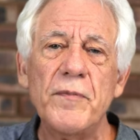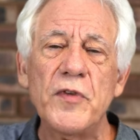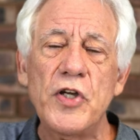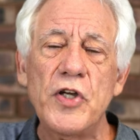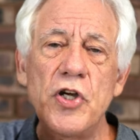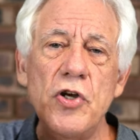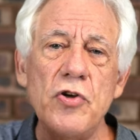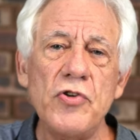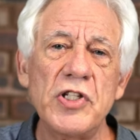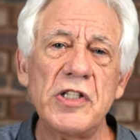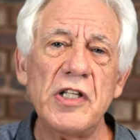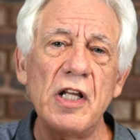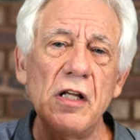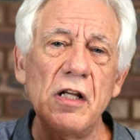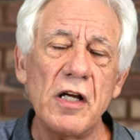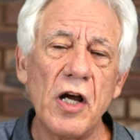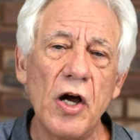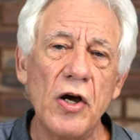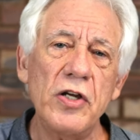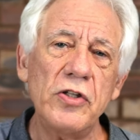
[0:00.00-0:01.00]
you're
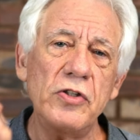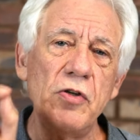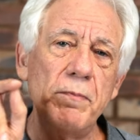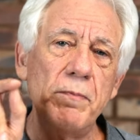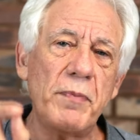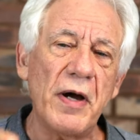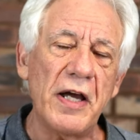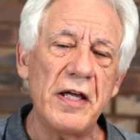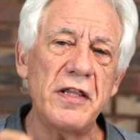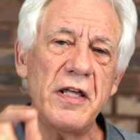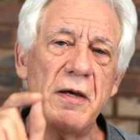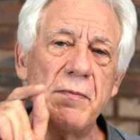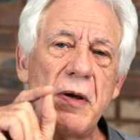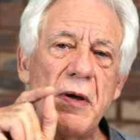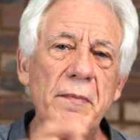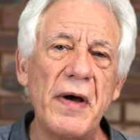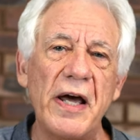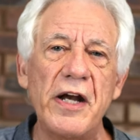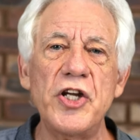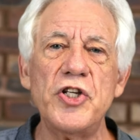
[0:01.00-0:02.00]
still going to pay them
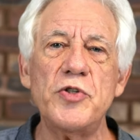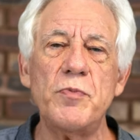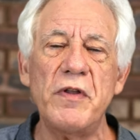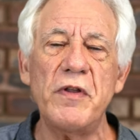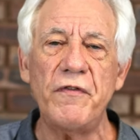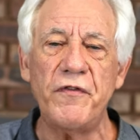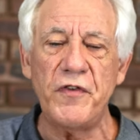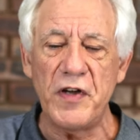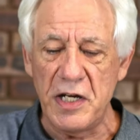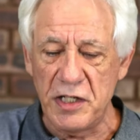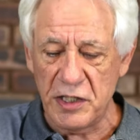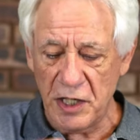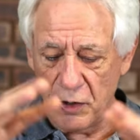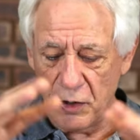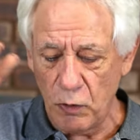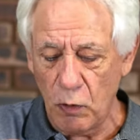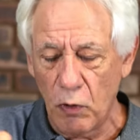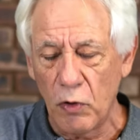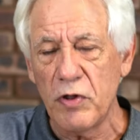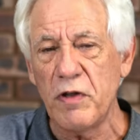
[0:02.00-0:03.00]
a management fees
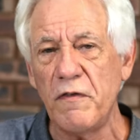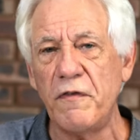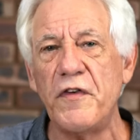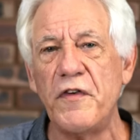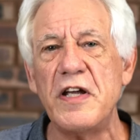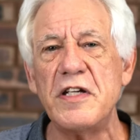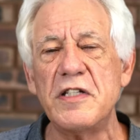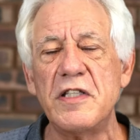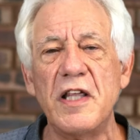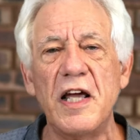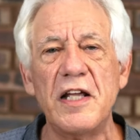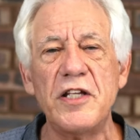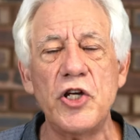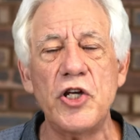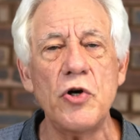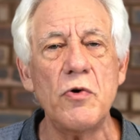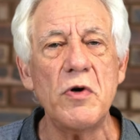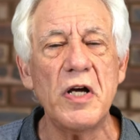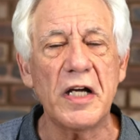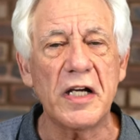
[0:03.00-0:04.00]
and all the fees that
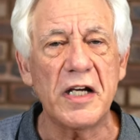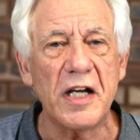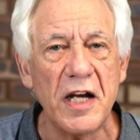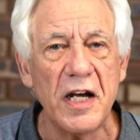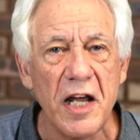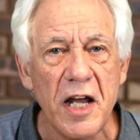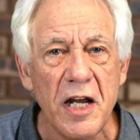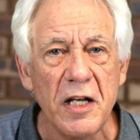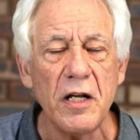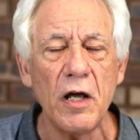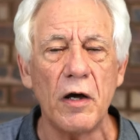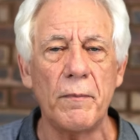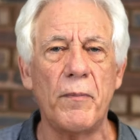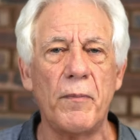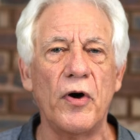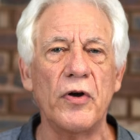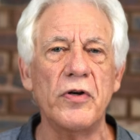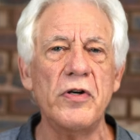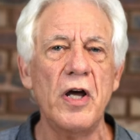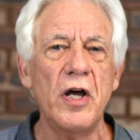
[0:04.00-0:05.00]
you agreed
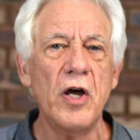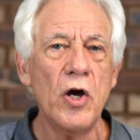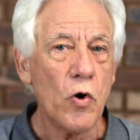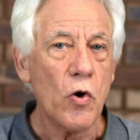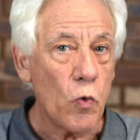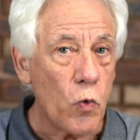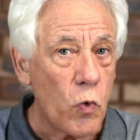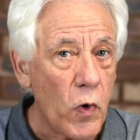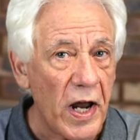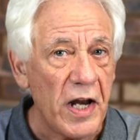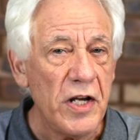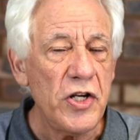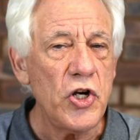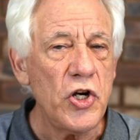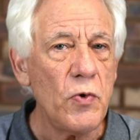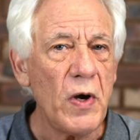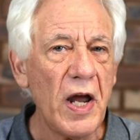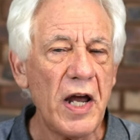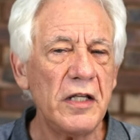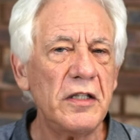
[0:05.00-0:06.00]
upon when
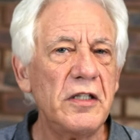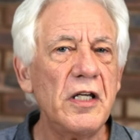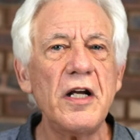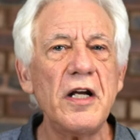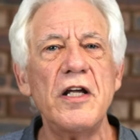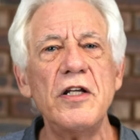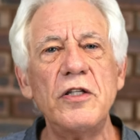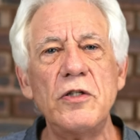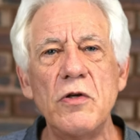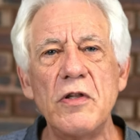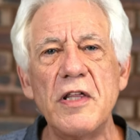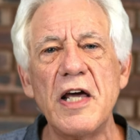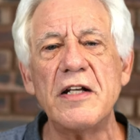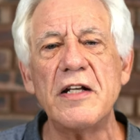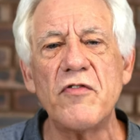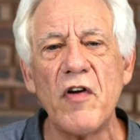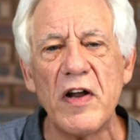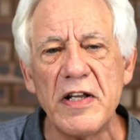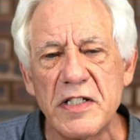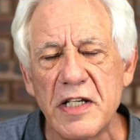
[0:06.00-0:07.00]
you enter into
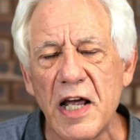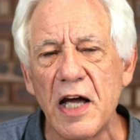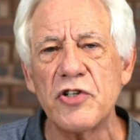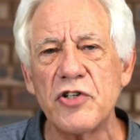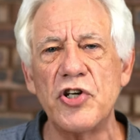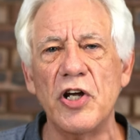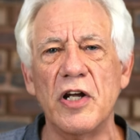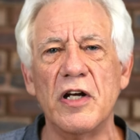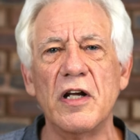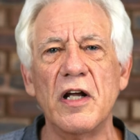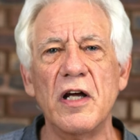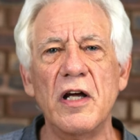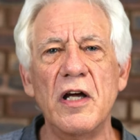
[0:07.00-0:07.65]
that transaction.